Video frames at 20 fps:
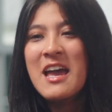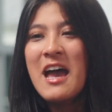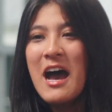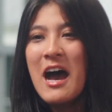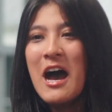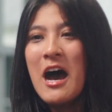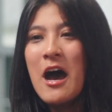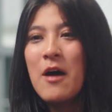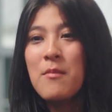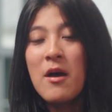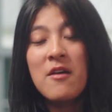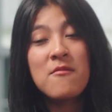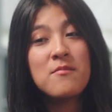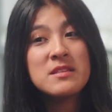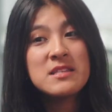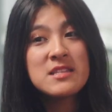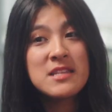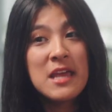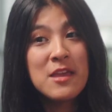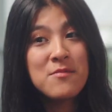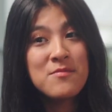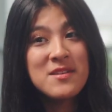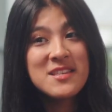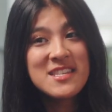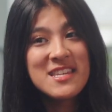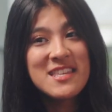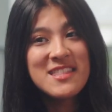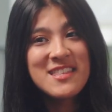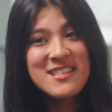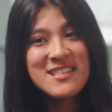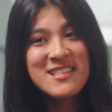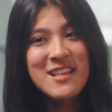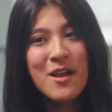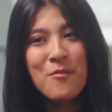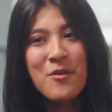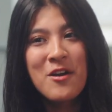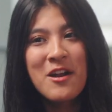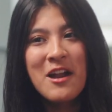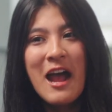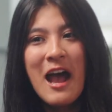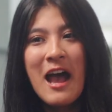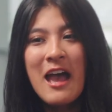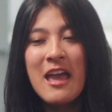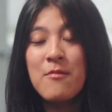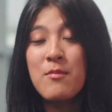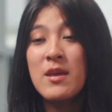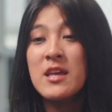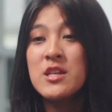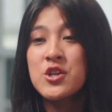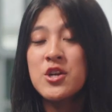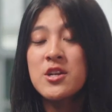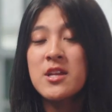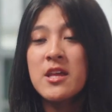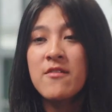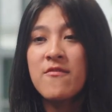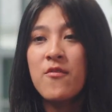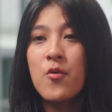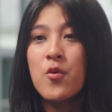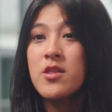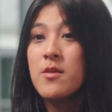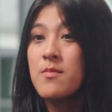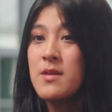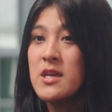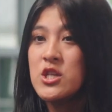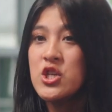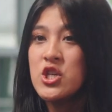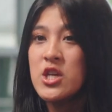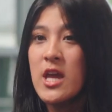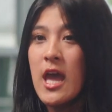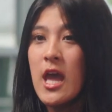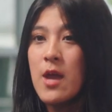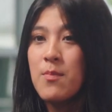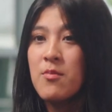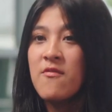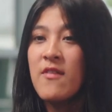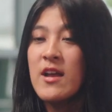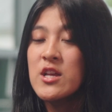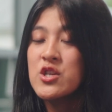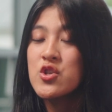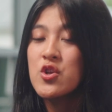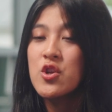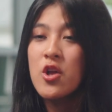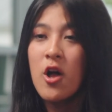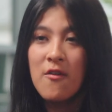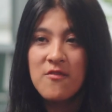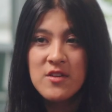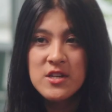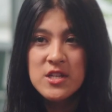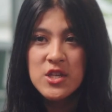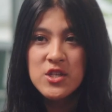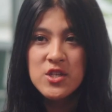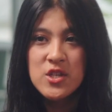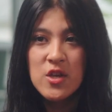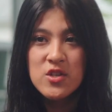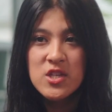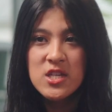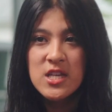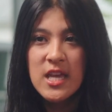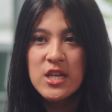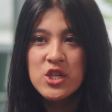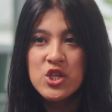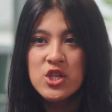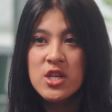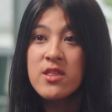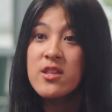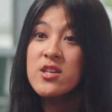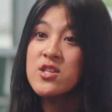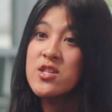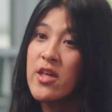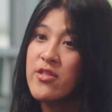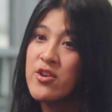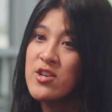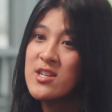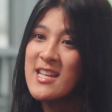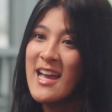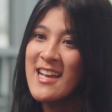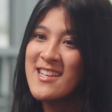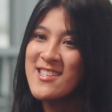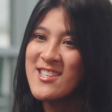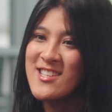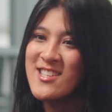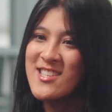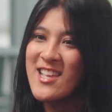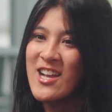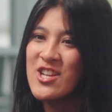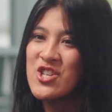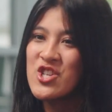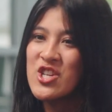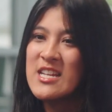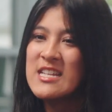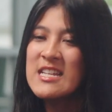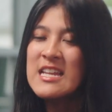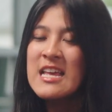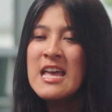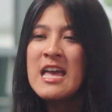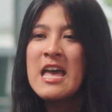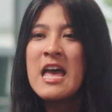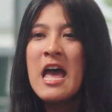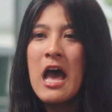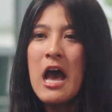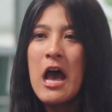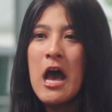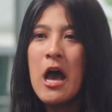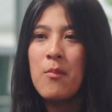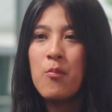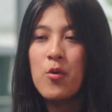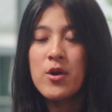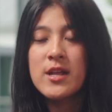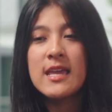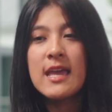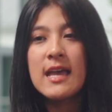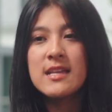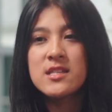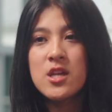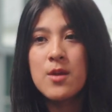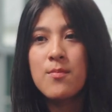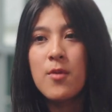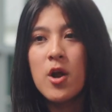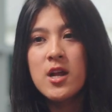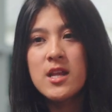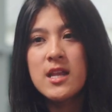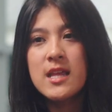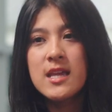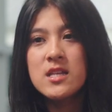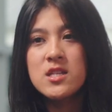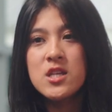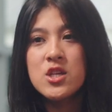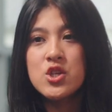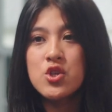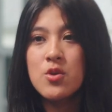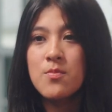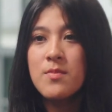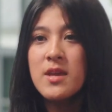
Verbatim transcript: Um, I've been staying busy this summer. I'm interning for the PGA, Professional Golfers Association, the Southern Texas section, um, working as their marketing and digital